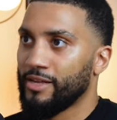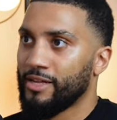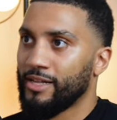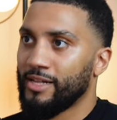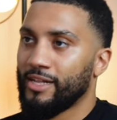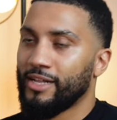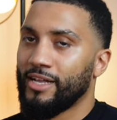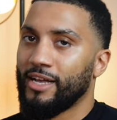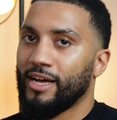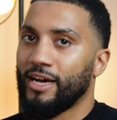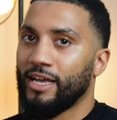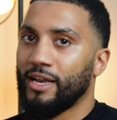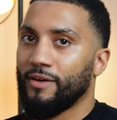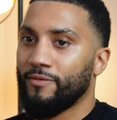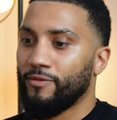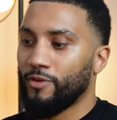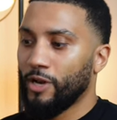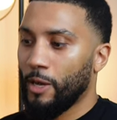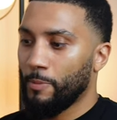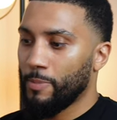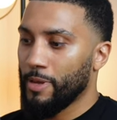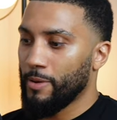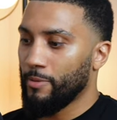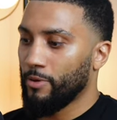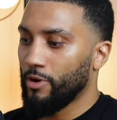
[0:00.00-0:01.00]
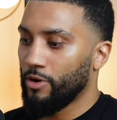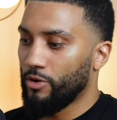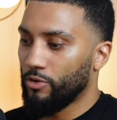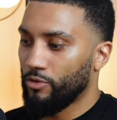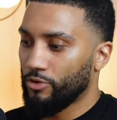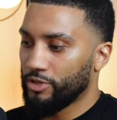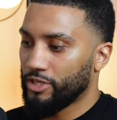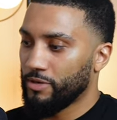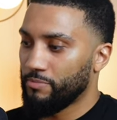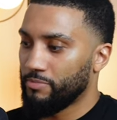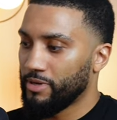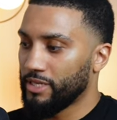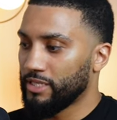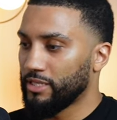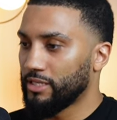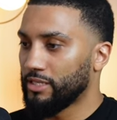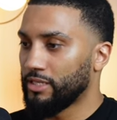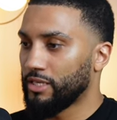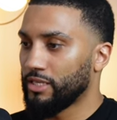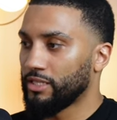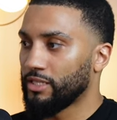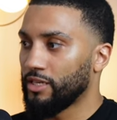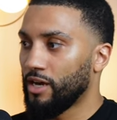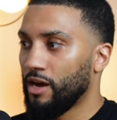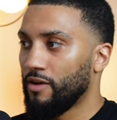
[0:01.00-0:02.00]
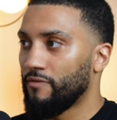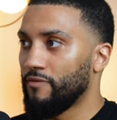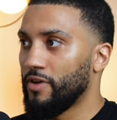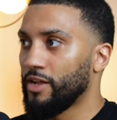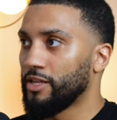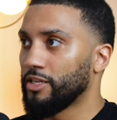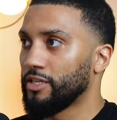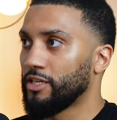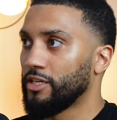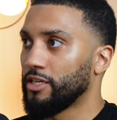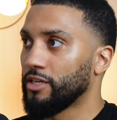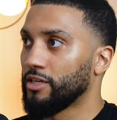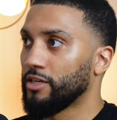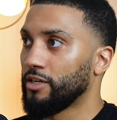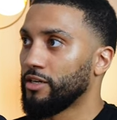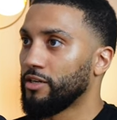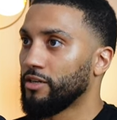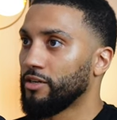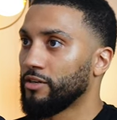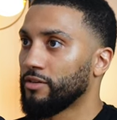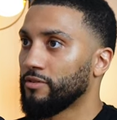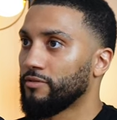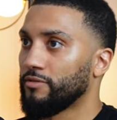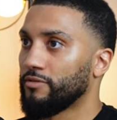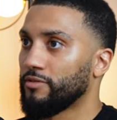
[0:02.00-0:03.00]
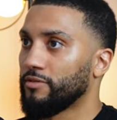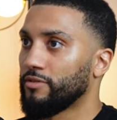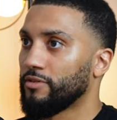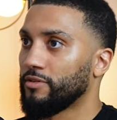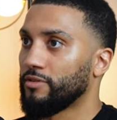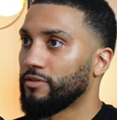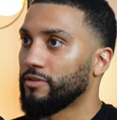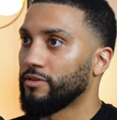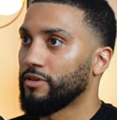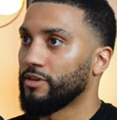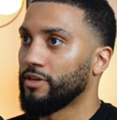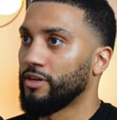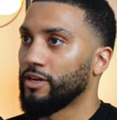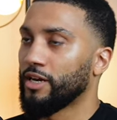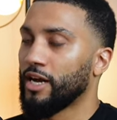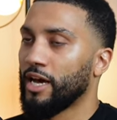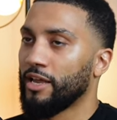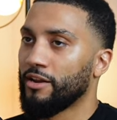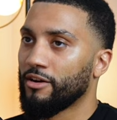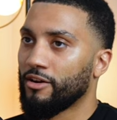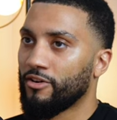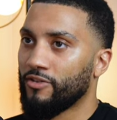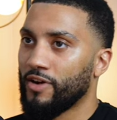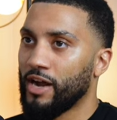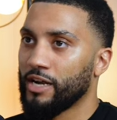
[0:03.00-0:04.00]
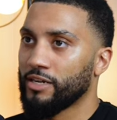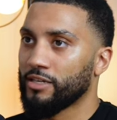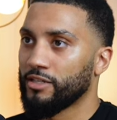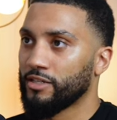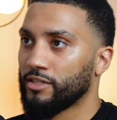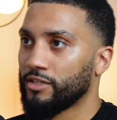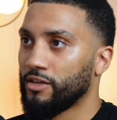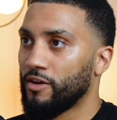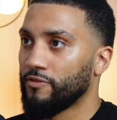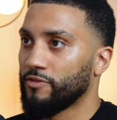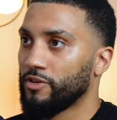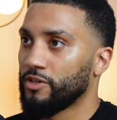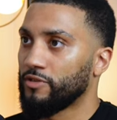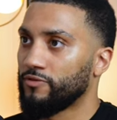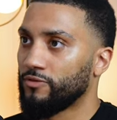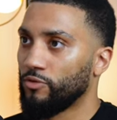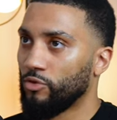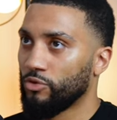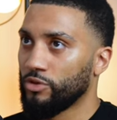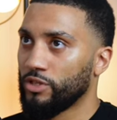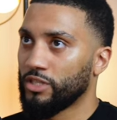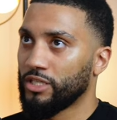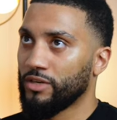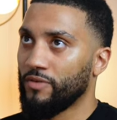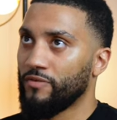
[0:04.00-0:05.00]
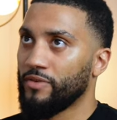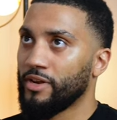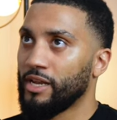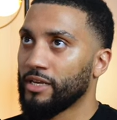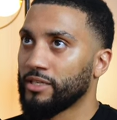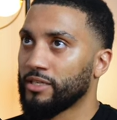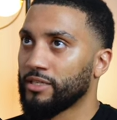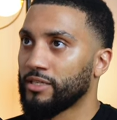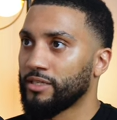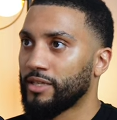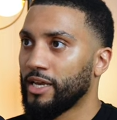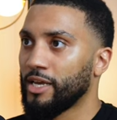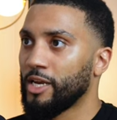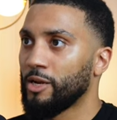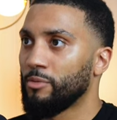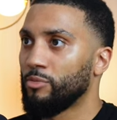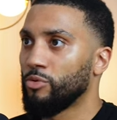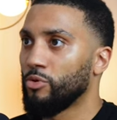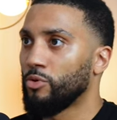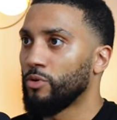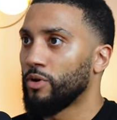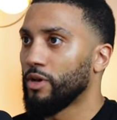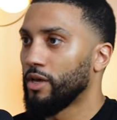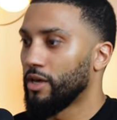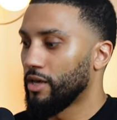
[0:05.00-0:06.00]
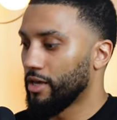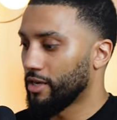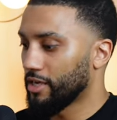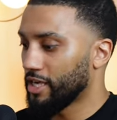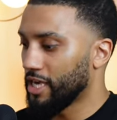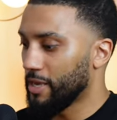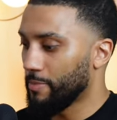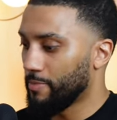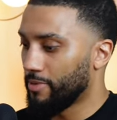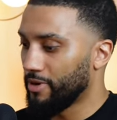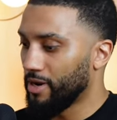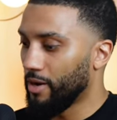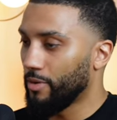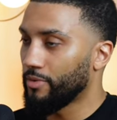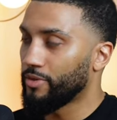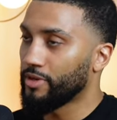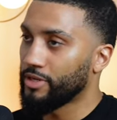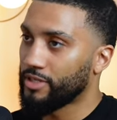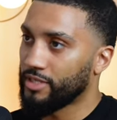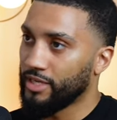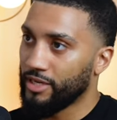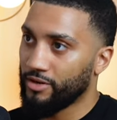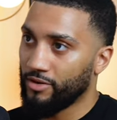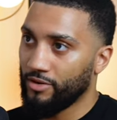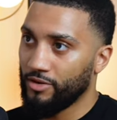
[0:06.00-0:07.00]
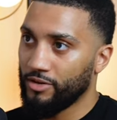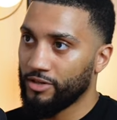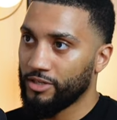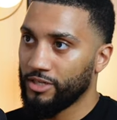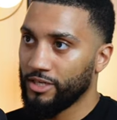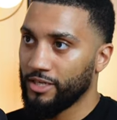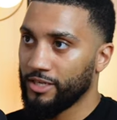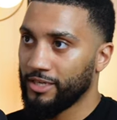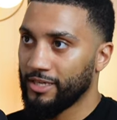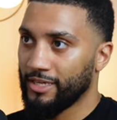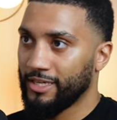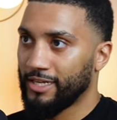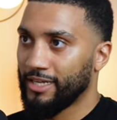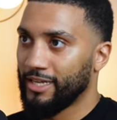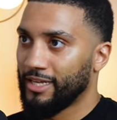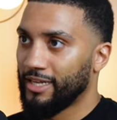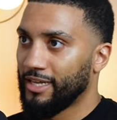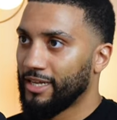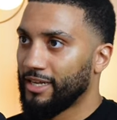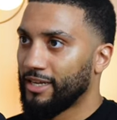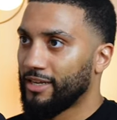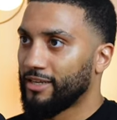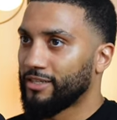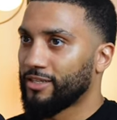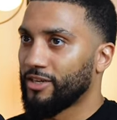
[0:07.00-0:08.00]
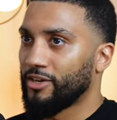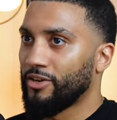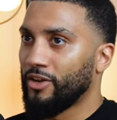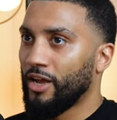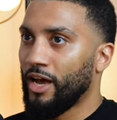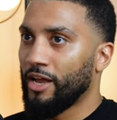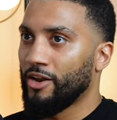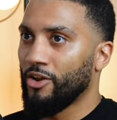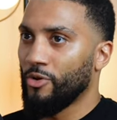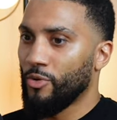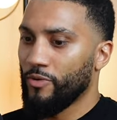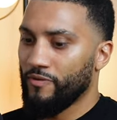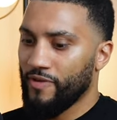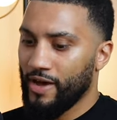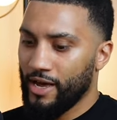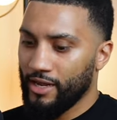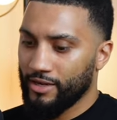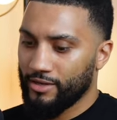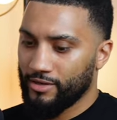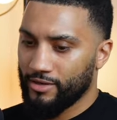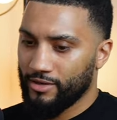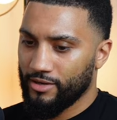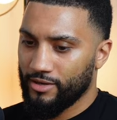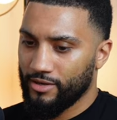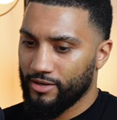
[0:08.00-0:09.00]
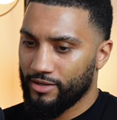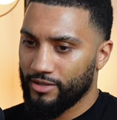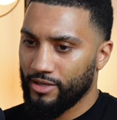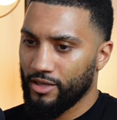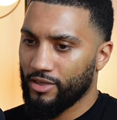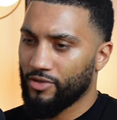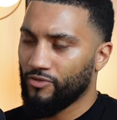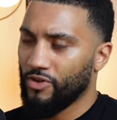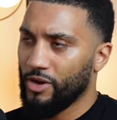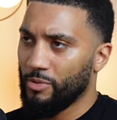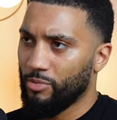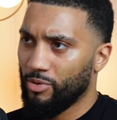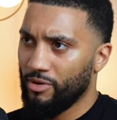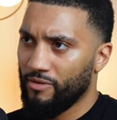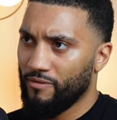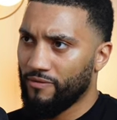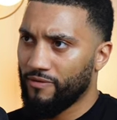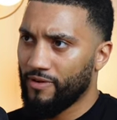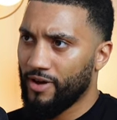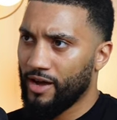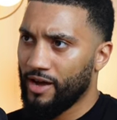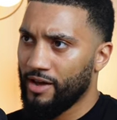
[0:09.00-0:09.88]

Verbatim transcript: Yeah, and I feel like people are launching businesses that are eventually gonna kind of crash and stuff. So it's launching something that's sustainable, keeping up with this technology. So I know we've had, is it 3.5?